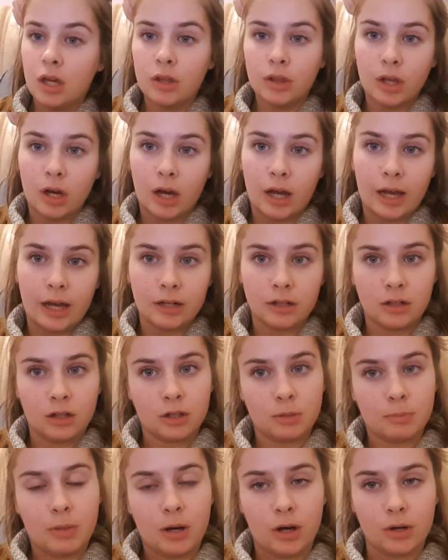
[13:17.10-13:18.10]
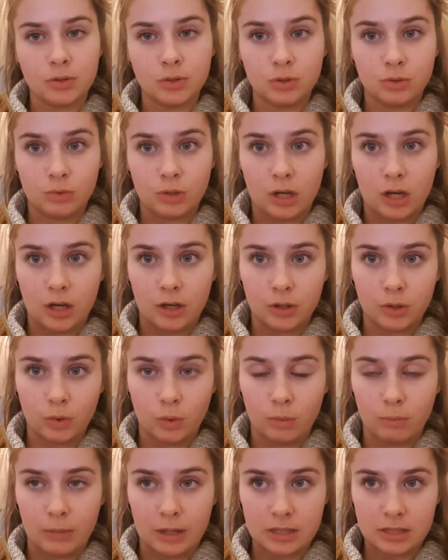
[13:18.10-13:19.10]
that I had another parcel that I
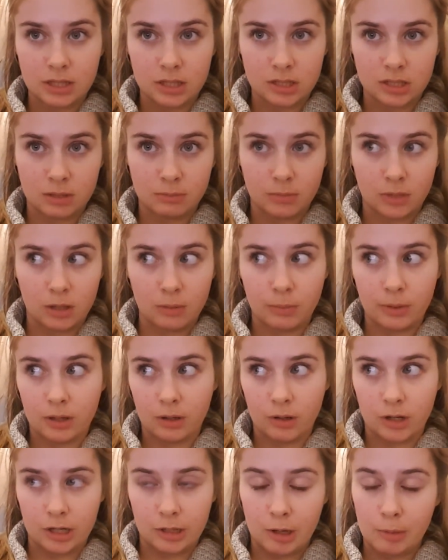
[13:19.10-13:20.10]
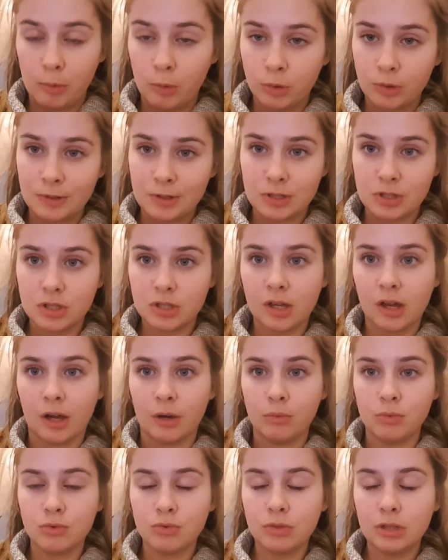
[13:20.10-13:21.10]
thought my sister might be... I ordered a skirt.
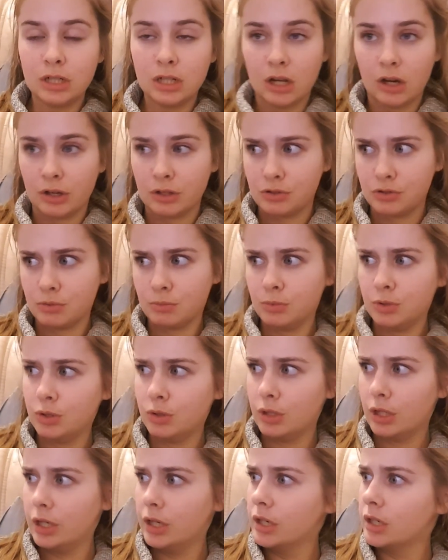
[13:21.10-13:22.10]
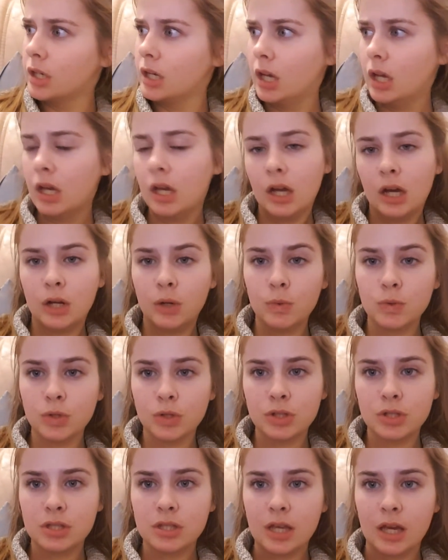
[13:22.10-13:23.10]
It was really nice from New Look and it was
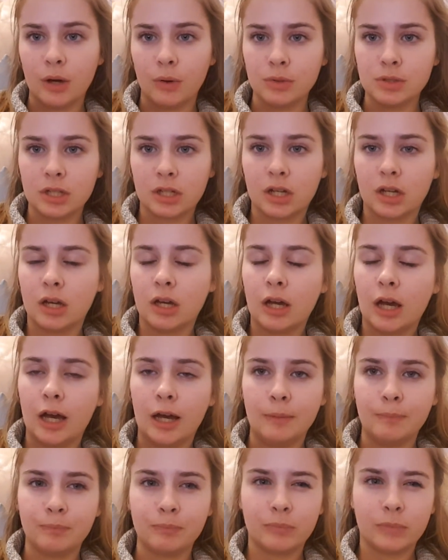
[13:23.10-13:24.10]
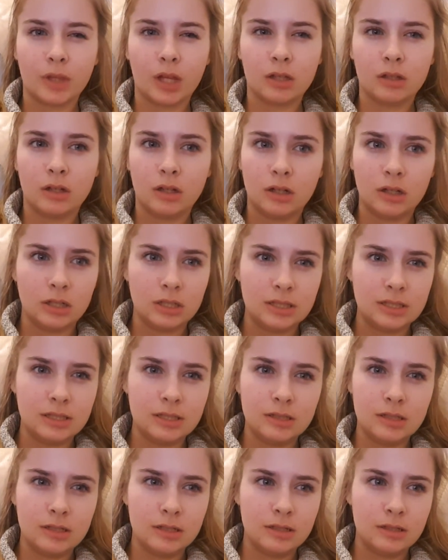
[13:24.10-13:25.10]
on sale. It was like a
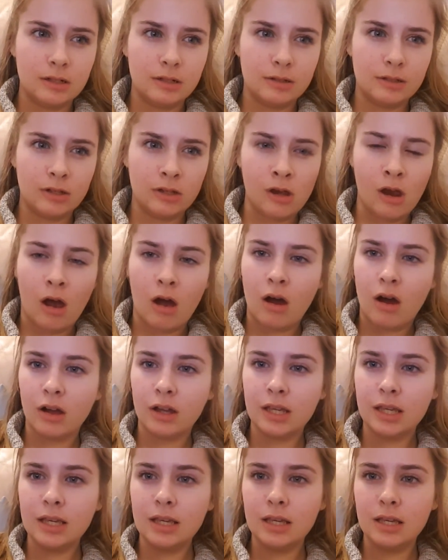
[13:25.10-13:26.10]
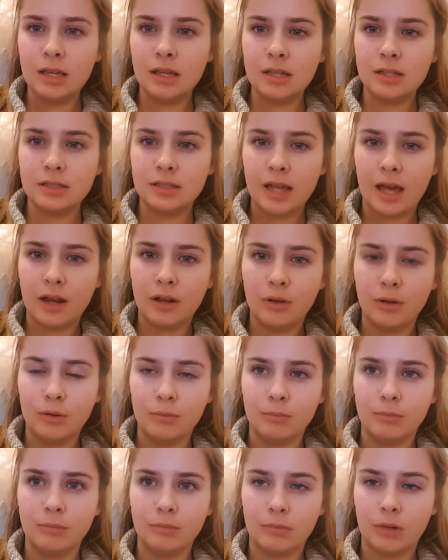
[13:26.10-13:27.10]
khaki
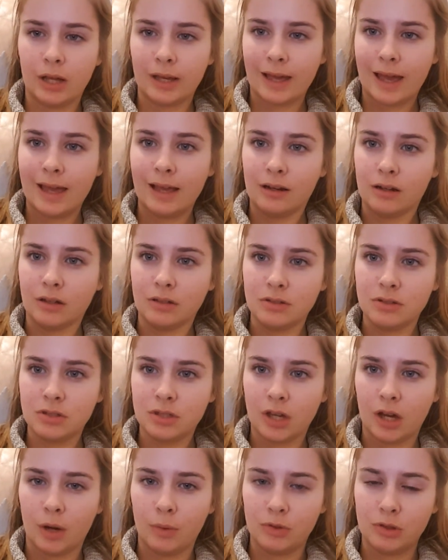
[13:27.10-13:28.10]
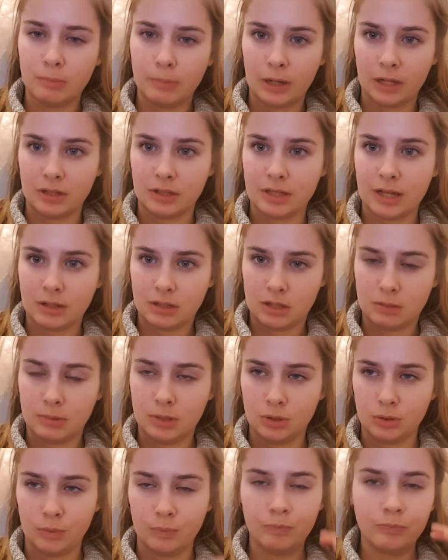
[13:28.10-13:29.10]
denim like A-line skirt with the button down in the
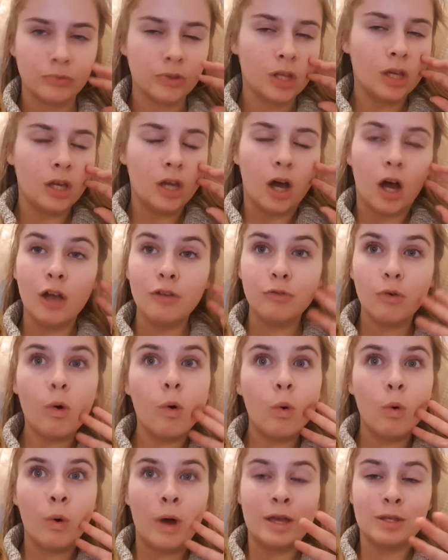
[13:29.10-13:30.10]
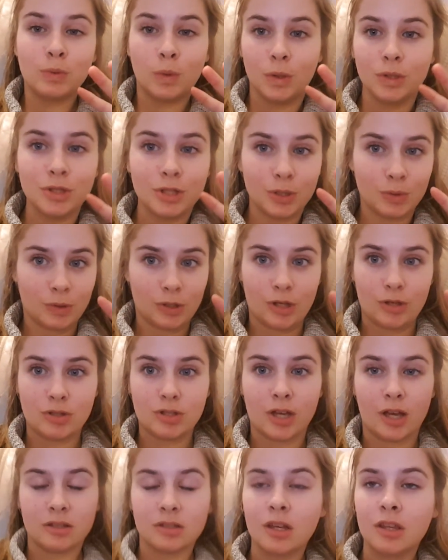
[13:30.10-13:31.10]
middle. I've always wanted one of those
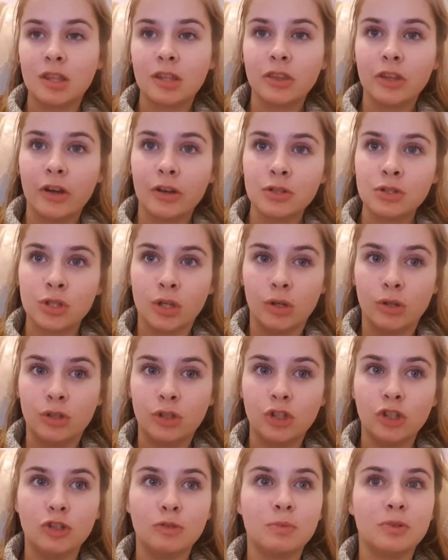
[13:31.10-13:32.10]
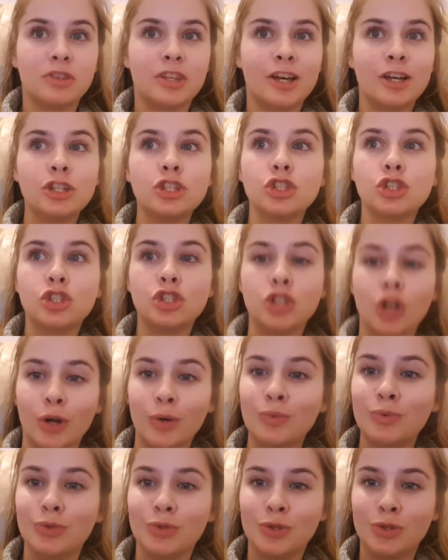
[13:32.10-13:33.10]
skirts. I think they are so cute, but they just
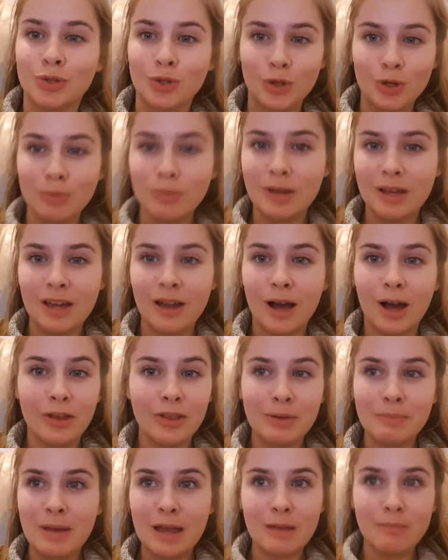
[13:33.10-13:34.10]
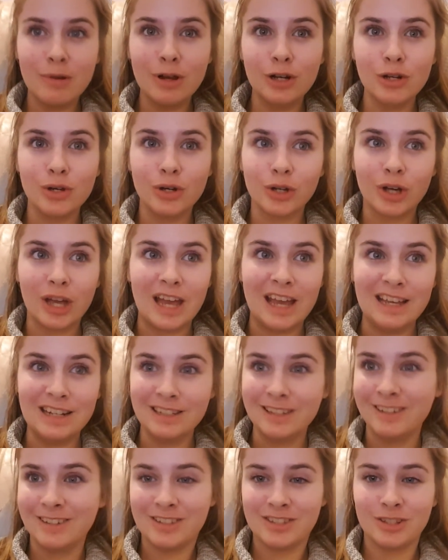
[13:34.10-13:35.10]
don't suit me. They make me look
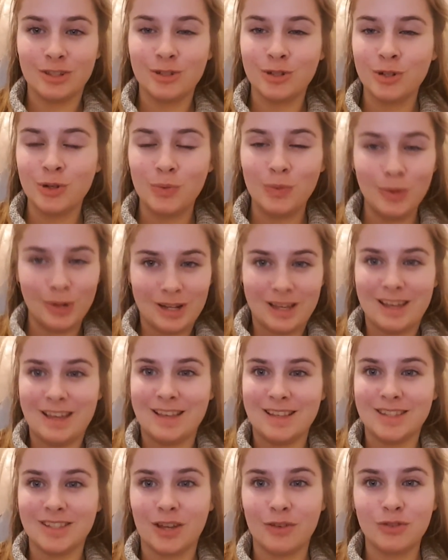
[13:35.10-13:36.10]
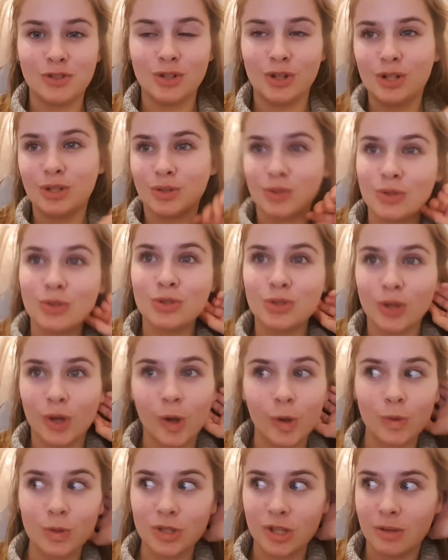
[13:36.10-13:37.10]
hideous. I don't know what it is. I've tried on
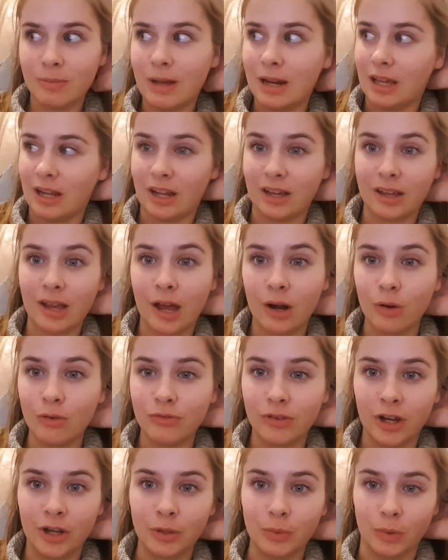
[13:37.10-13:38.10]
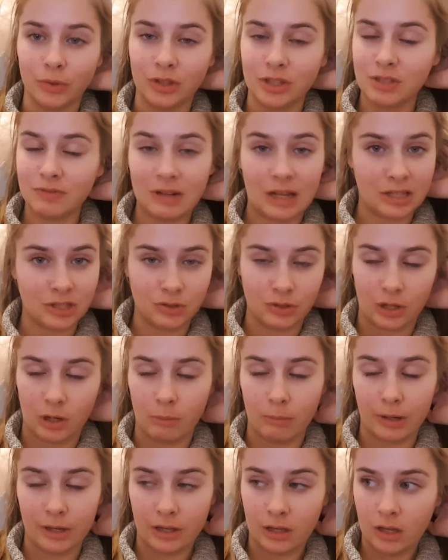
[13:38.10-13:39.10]
so, so many and I cannot find one that's flattering
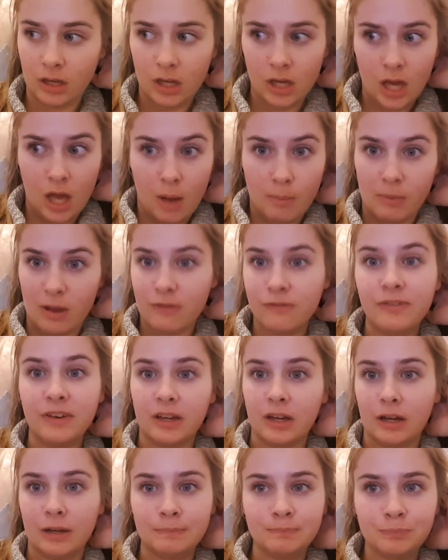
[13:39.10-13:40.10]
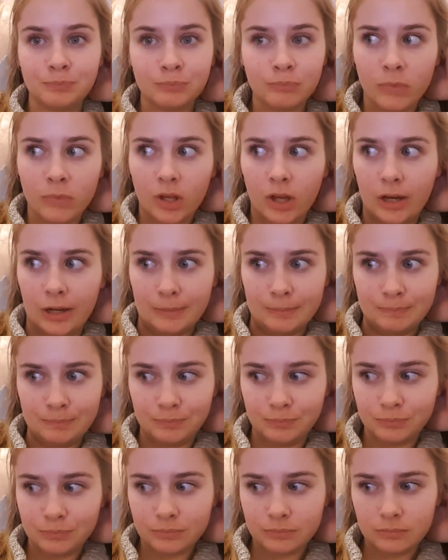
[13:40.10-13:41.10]
on my figure.
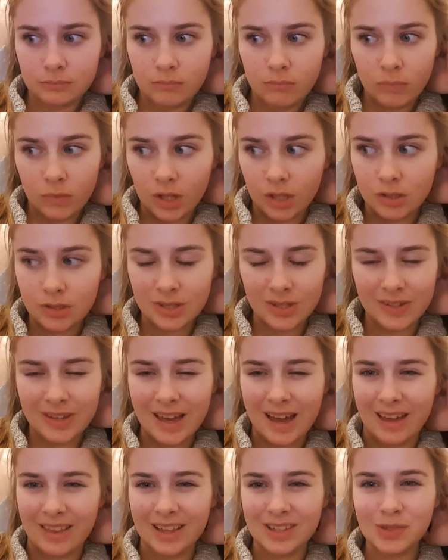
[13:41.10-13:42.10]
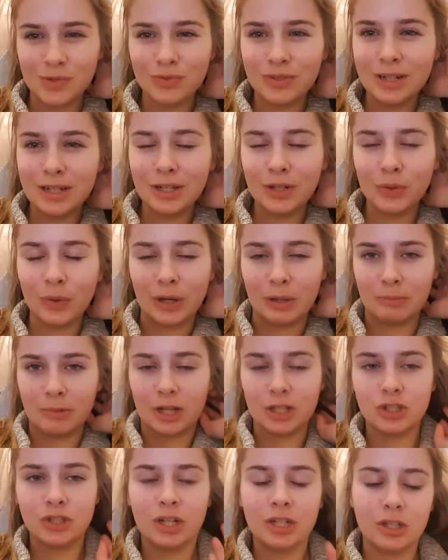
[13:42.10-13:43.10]
So yeah, that's really annoying, but
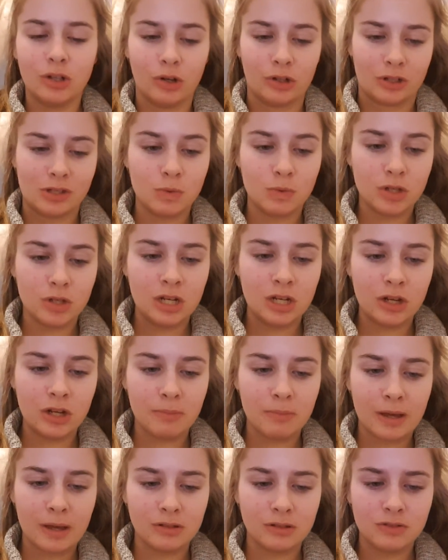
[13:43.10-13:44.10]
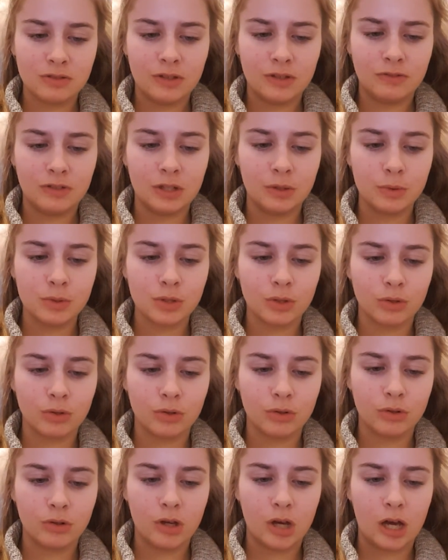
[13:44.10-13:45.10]
I tried it on because it was only £9.50. It was
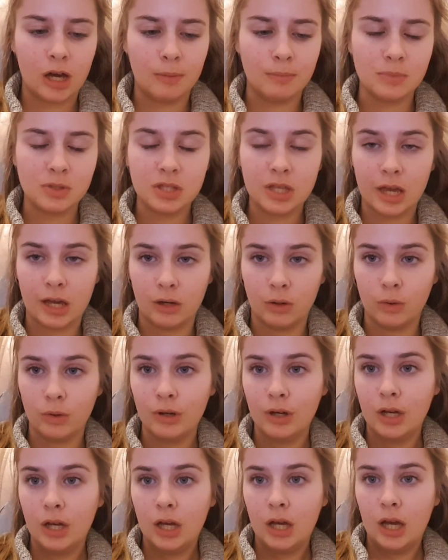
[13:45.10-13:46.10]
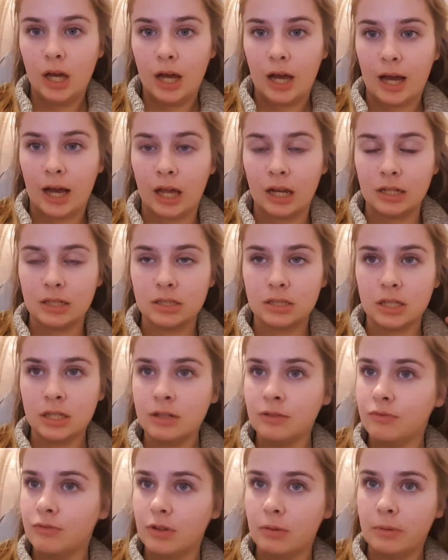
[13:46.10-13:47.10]
on sale. And it
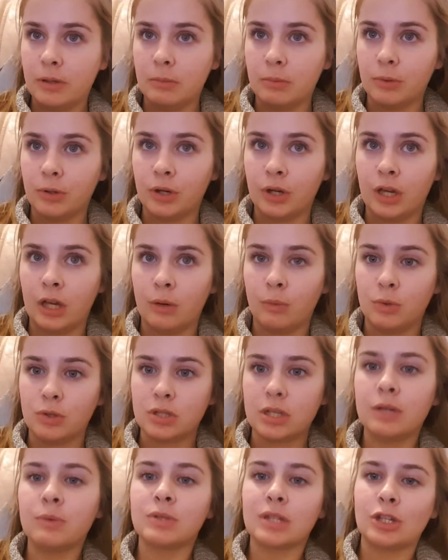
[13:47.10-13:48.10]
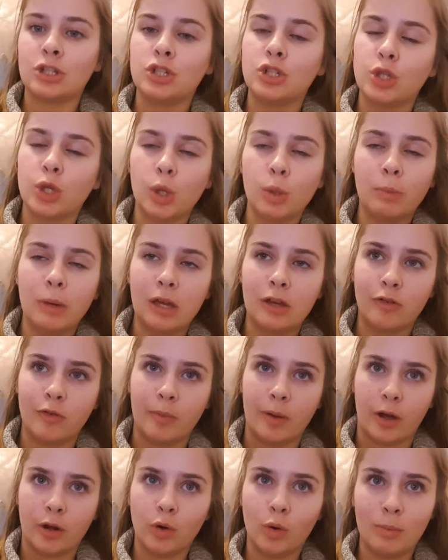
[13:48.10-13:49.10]
didn't fit me, but it was actually too big
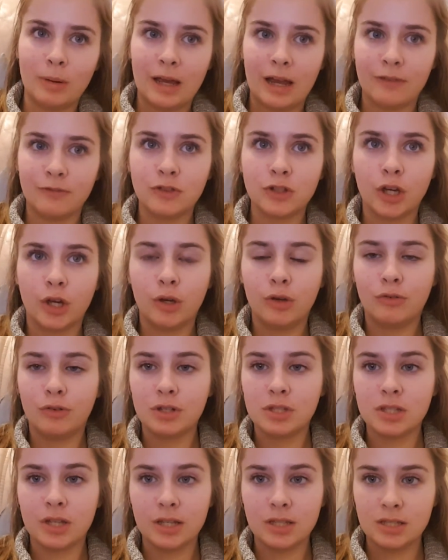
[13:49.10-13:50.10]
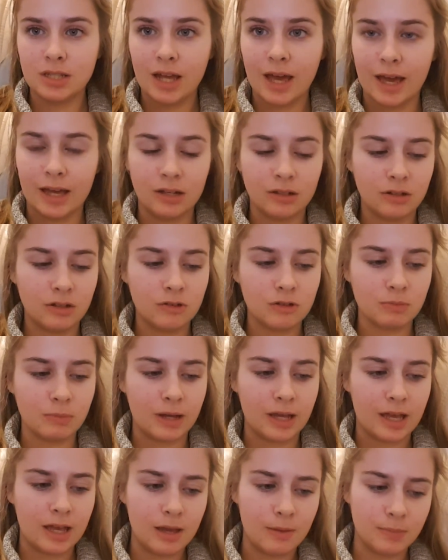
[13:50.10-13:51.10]
for me. I normally have to go for a size 10 because
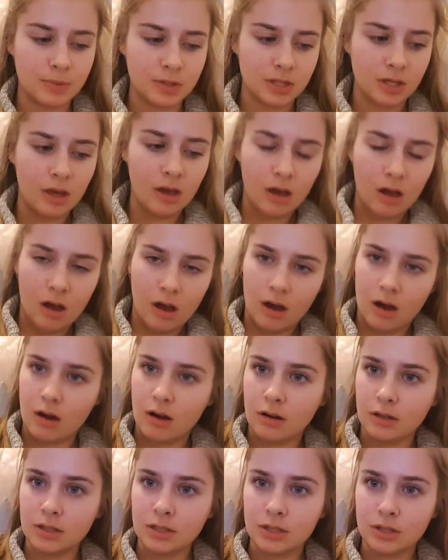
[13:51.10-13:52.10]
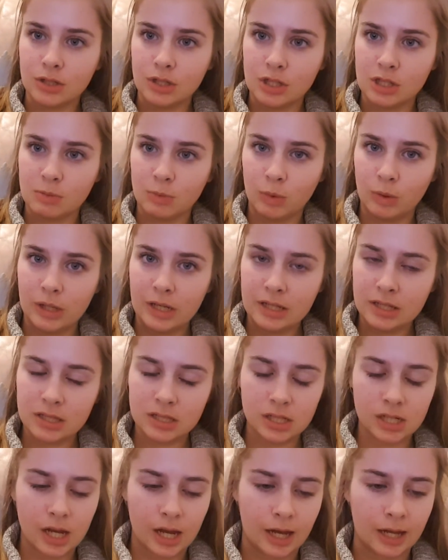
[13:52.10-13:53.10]
my hips aren't the
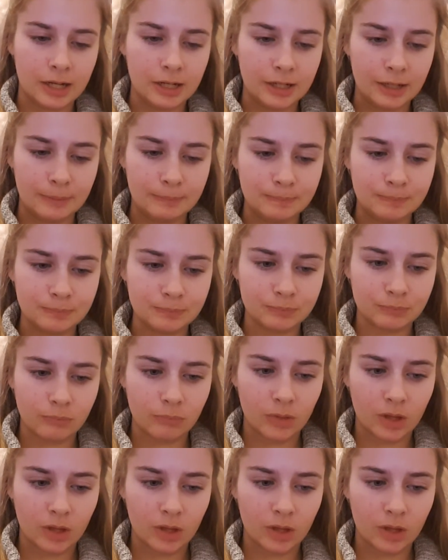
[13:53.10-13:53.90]
smallest, and